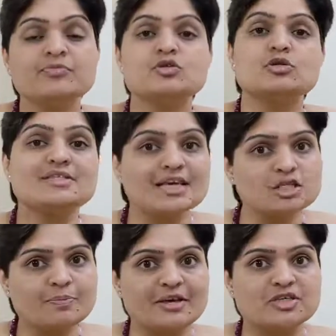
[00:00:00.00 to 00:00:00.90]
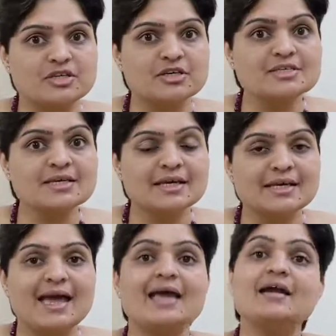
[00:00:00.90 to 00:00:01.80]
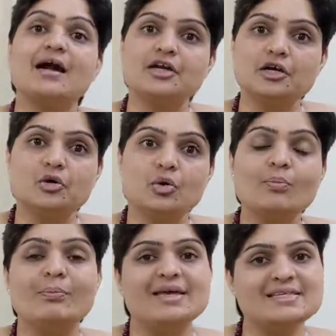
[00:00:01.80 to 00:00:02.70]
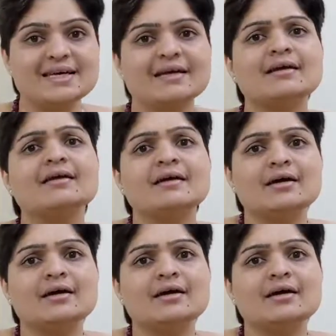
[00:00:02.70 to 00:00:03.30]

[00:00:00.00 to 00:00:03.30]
So such patients can undergo basic